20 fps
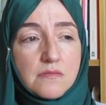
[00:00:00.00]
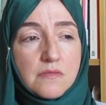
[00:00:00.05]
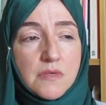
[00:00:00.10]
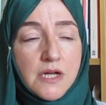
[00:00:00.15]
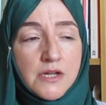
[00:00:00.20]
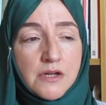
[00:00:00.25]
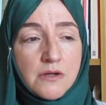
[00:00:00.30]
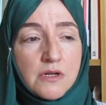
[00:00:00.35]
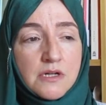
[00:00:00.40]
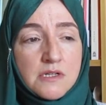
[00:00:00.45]

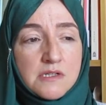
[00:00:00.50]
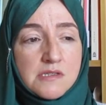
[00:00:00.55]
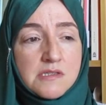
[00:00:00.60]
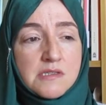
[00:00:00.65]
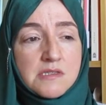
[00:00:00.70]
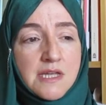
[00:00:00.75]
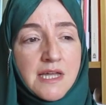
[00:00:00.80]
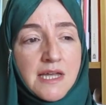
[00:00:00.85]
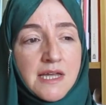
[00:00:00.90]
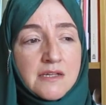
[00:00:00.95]
I don't
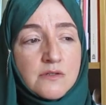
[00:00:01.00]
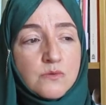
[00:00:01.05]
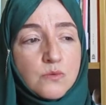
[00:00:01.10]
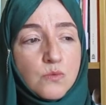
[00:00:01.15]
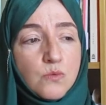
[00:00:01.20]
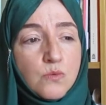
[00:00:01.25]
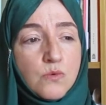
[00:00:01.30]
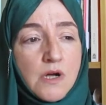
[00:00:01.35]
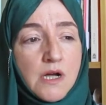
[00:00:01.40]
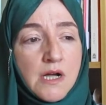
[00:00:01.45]

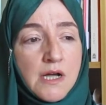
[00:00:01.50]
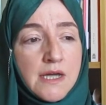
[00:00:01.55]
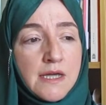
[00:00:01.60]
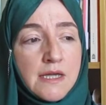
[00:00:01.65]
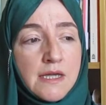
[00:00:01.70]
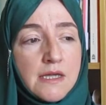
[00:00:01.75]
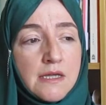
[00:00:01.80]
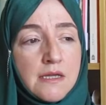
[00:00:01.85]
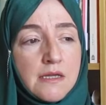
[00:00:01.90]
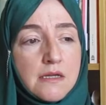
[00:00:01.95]
understand
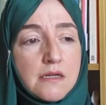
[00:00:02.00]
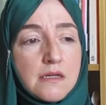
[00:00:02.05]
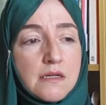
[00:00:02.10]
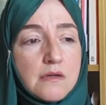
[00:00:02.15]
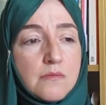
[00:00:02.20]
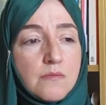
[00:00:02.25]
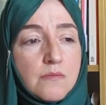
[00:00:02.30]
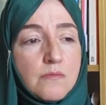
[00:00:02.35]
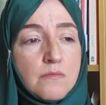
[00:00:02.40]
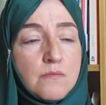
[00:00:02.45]
why
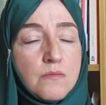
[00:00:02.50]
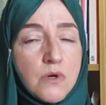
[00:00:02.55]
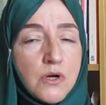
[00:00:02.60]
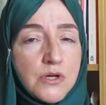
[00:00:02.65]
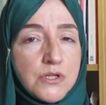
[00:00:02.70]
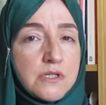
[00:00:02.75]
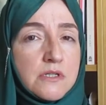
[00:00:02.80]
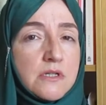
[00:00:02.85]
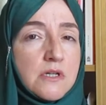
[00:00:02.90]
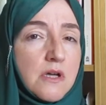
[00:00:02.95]

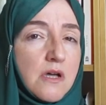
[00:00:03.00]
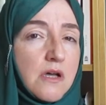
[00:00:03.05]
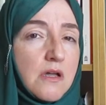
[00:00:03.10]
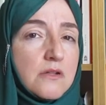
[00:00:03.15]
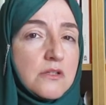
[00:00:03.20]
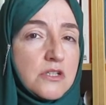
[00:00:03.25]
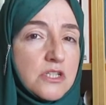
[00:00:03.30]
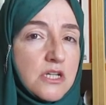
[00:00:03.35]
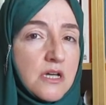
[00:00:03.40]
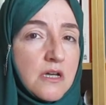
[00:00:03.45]
modern
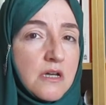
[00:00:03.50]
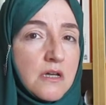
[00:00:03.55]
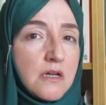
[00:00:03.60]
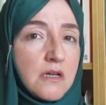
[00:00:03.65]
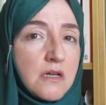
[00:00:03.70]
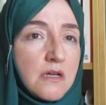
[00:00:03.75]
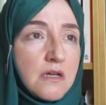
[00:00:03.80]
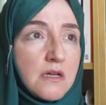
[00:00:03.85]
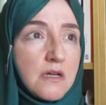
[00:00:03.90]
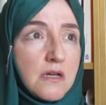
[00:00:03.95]
culture
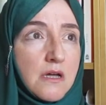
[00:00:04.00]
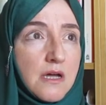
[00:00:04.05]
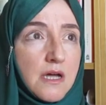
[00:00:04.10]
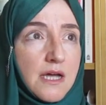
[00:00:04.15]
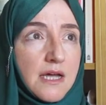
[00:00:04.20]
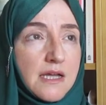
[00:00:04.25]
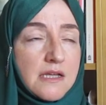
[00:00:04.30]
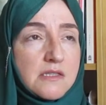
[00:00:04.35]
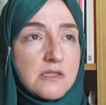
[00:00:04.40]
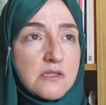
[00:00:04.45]

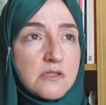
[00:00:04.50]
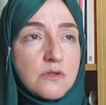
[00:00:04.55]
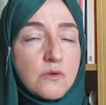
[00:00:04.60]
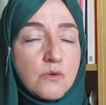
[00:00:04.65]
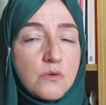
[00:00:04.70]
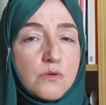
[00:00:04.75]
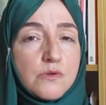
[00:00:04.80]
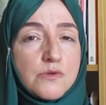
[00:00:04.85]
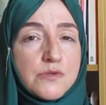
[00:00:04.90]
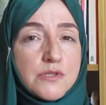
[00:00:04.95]
has to
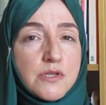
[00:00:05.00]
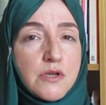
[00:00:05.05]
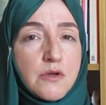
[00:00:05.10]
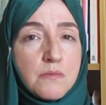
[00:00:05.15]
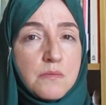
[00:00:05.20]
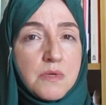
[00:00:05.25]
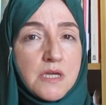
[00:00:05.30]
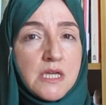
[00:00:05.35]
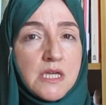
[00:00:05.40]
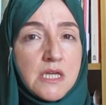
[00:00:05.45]
also
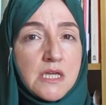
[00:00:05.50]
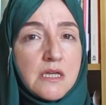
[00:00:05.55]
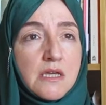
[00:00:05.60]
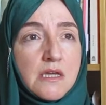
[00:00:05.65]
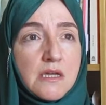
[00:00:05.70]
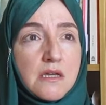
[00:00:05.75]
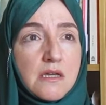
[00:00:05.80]
be